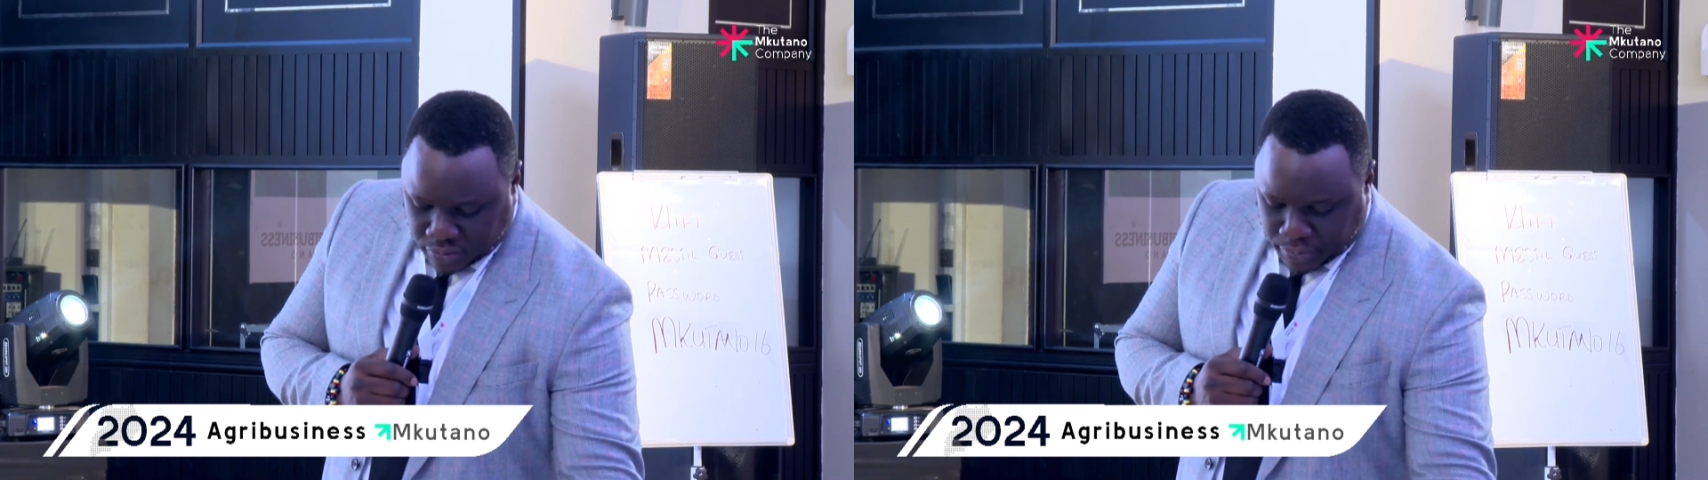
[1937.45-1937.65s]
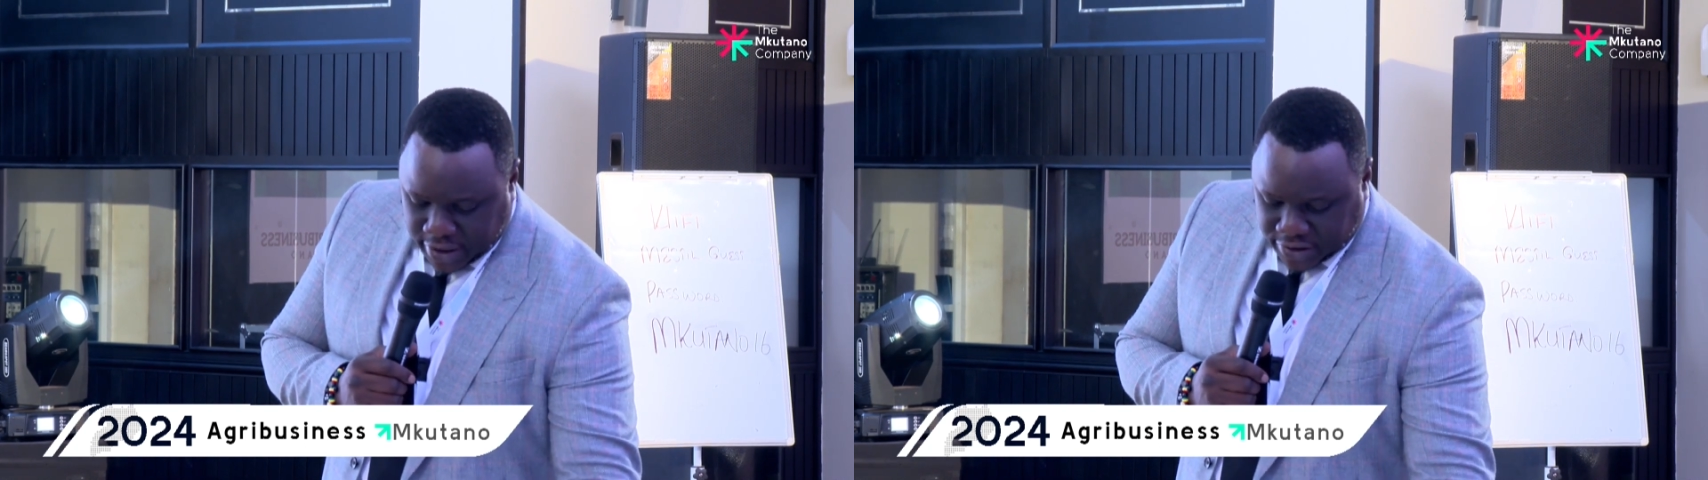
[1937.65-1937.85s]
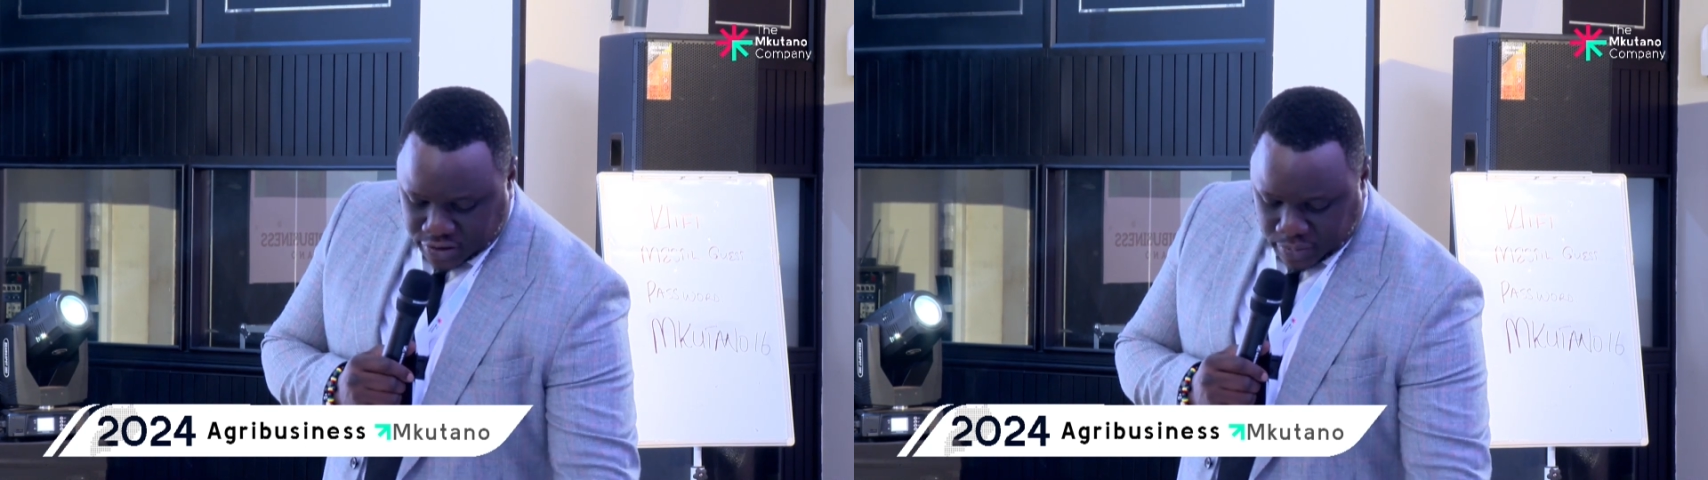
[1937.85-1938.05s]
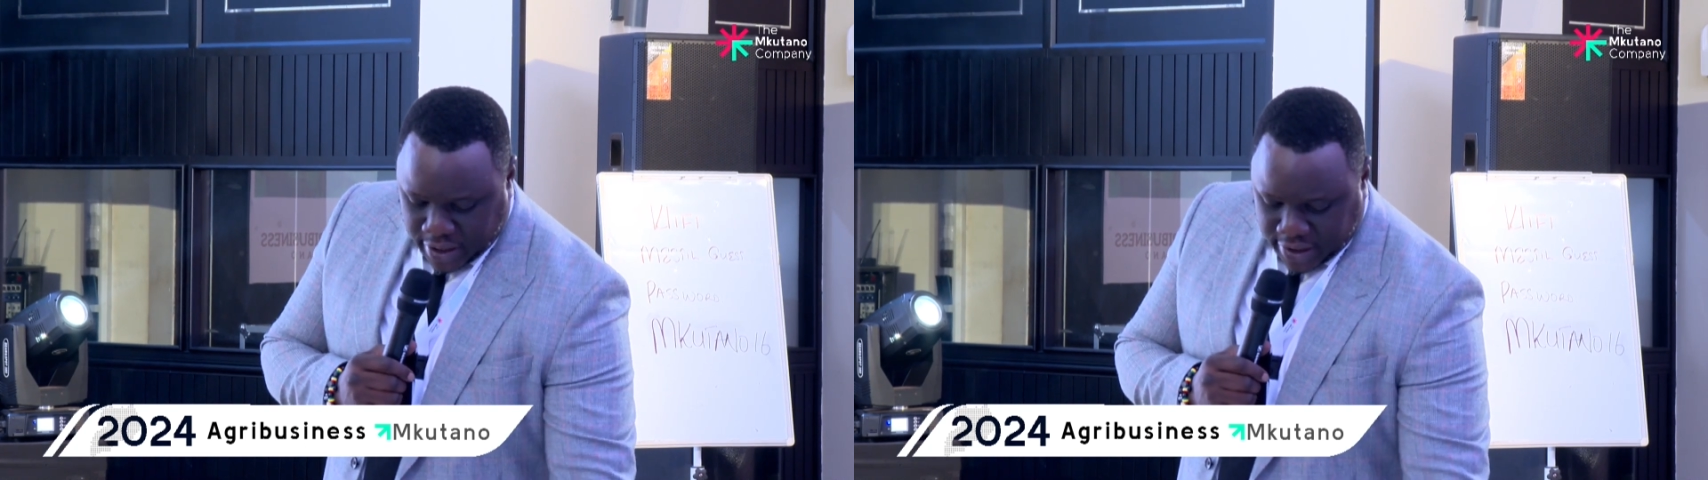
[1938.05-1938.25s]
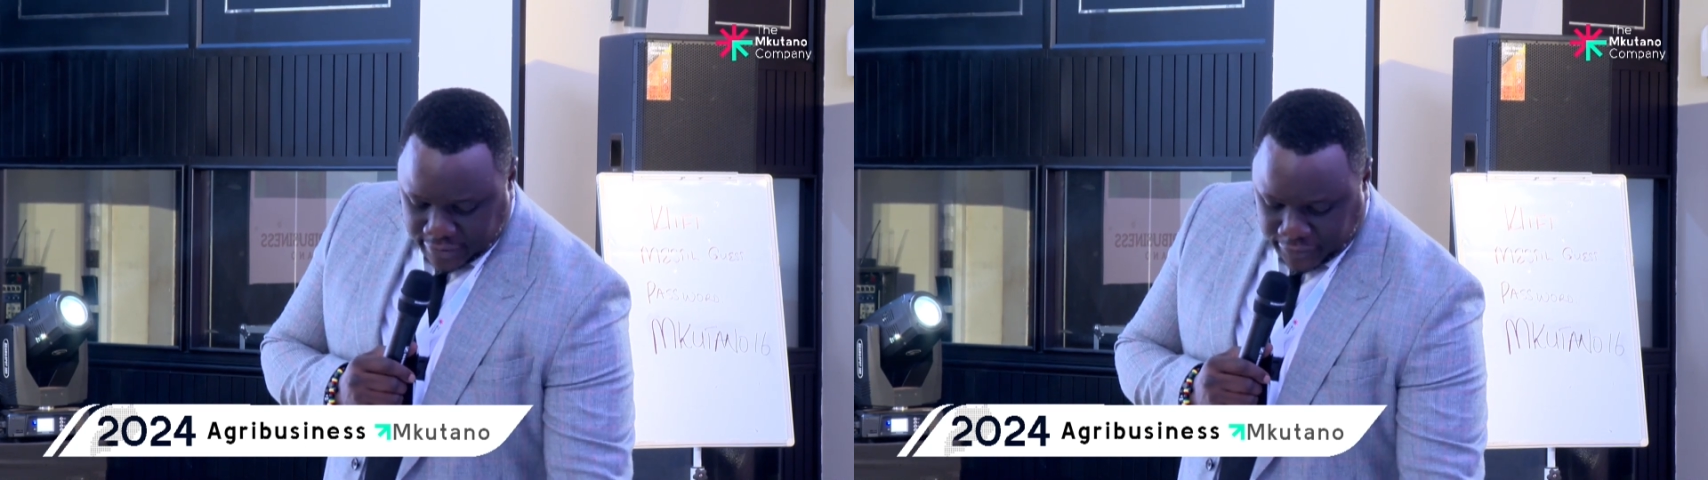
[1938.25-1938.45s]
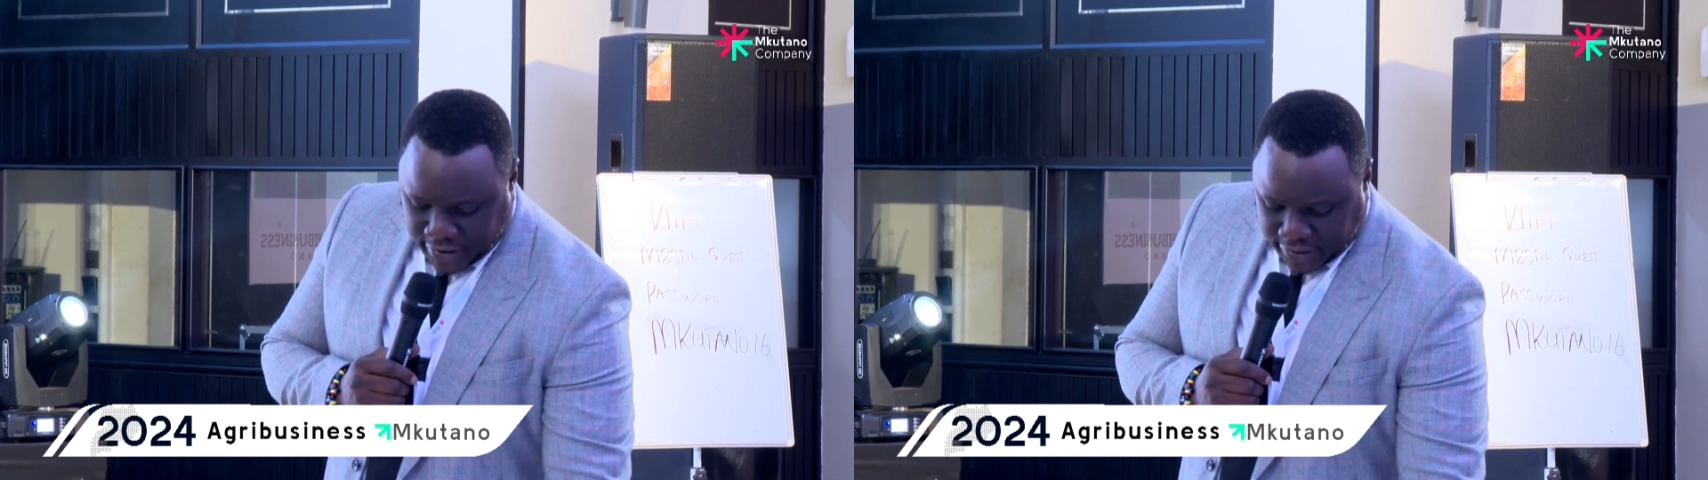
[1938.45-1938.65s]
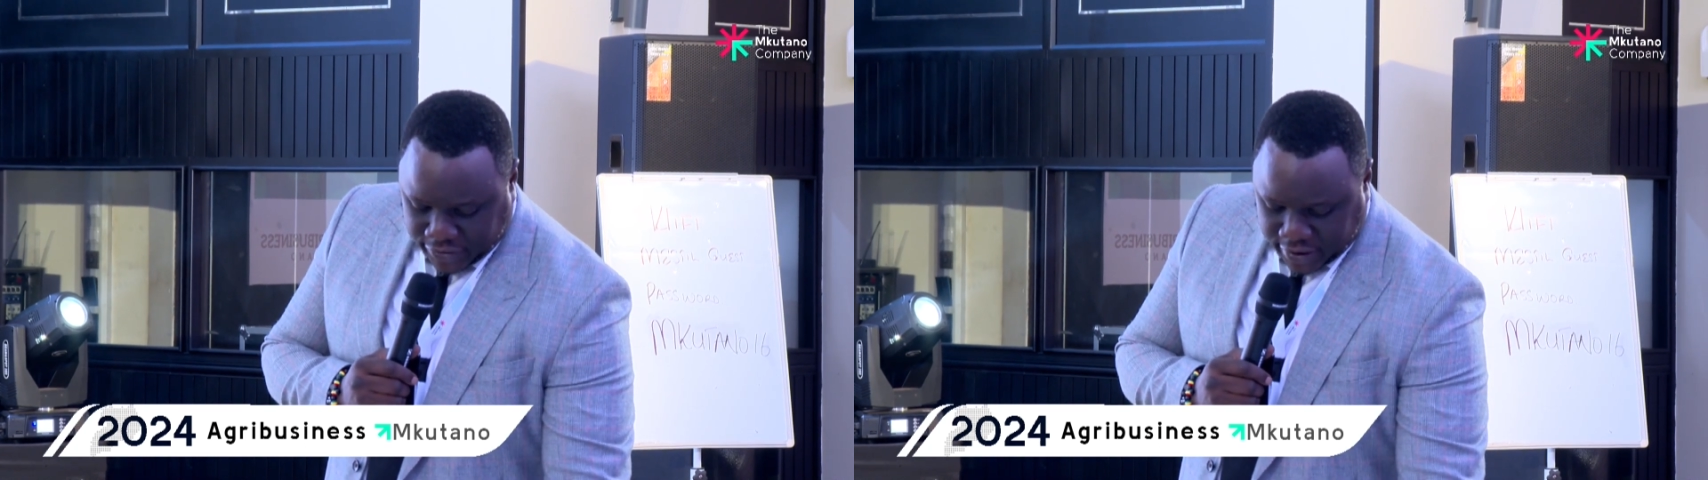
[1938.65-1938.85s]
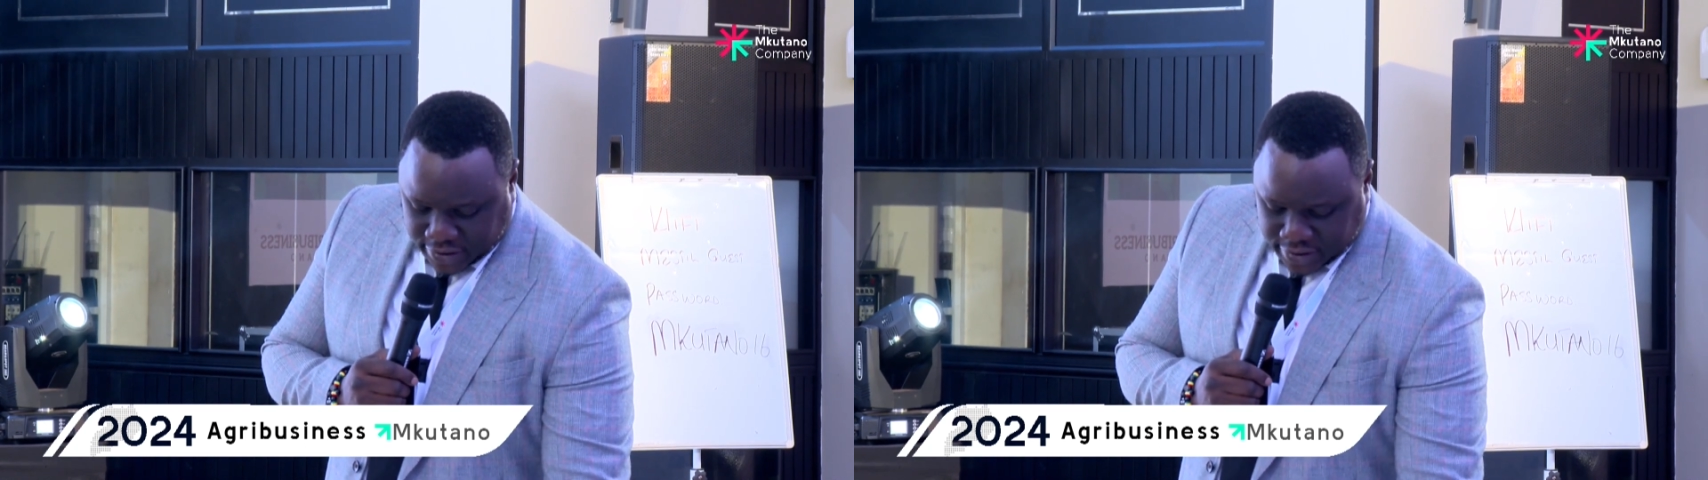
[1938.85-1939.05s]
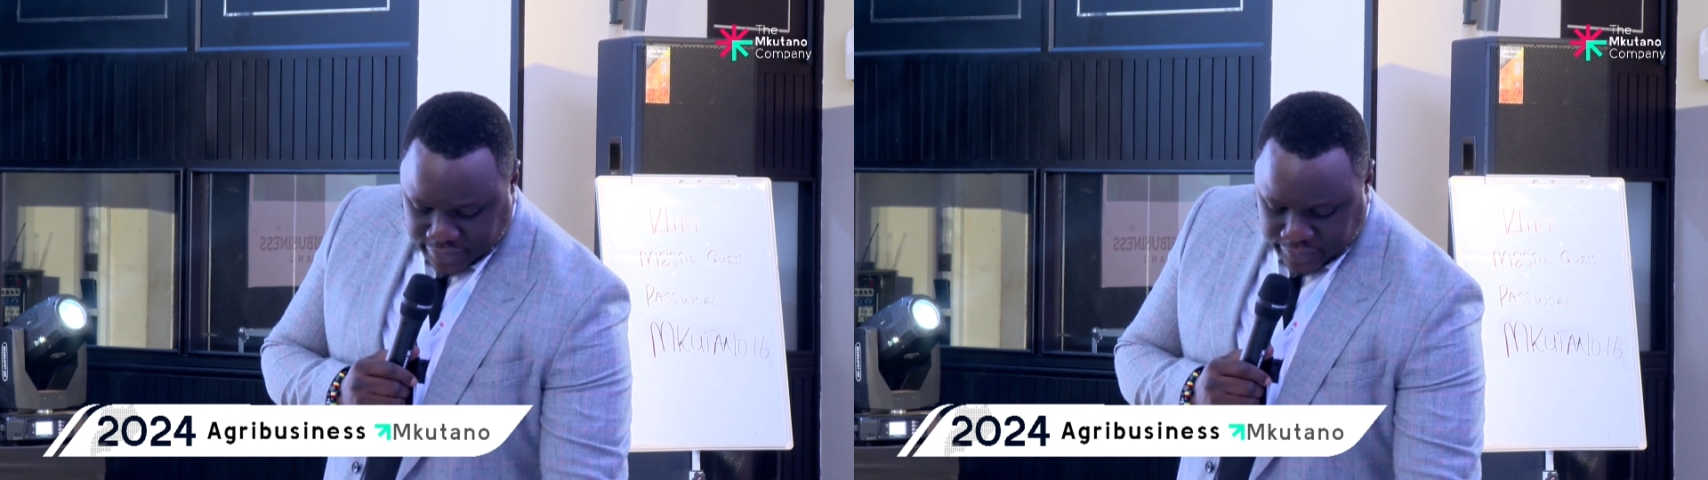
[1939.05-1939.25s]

bring to bear the fact that